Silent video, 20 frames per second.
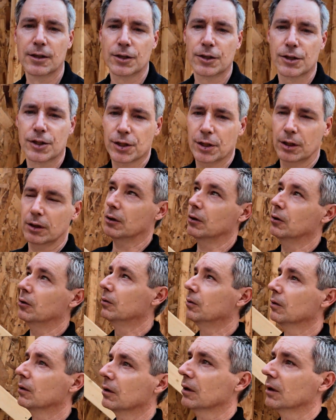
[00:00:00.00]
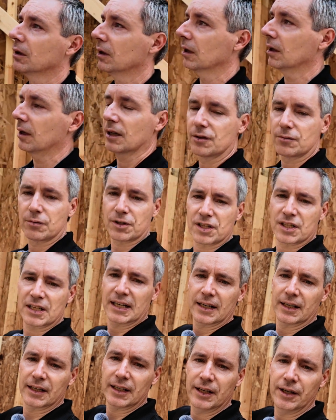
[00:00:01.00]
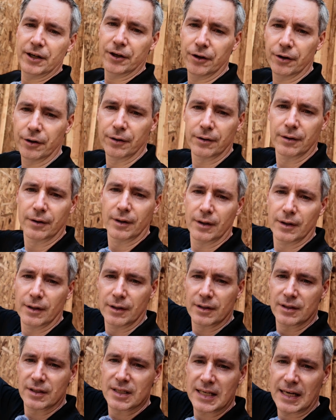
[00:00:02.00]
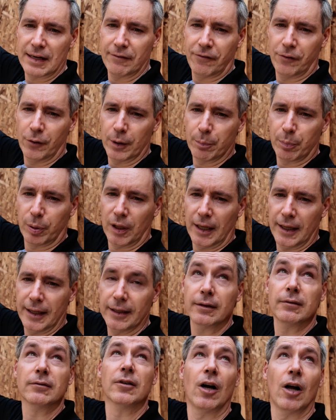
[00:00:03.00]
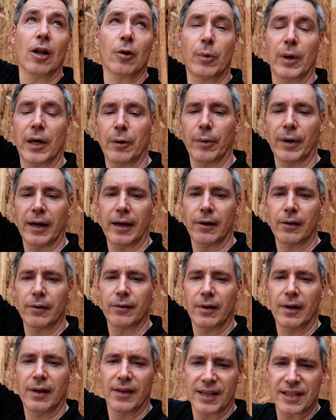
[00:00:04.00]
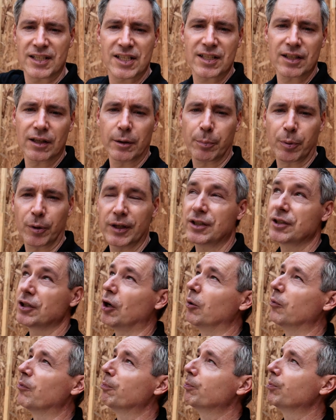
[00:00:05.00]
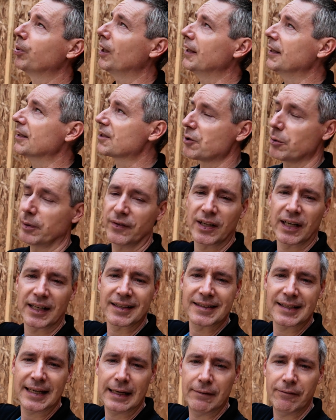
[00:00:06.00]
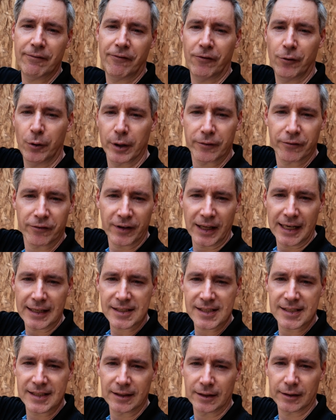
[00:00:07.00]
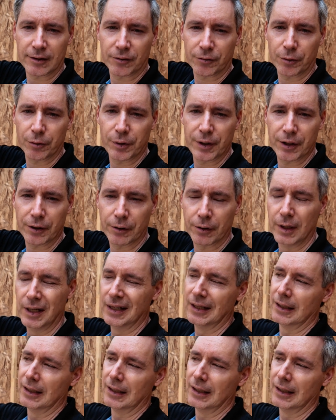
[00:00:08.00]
So as we're standing here, 10-foot plate all the way around. That's still a pretty tall plate. So we've got a 10-foot flat ceiling through here.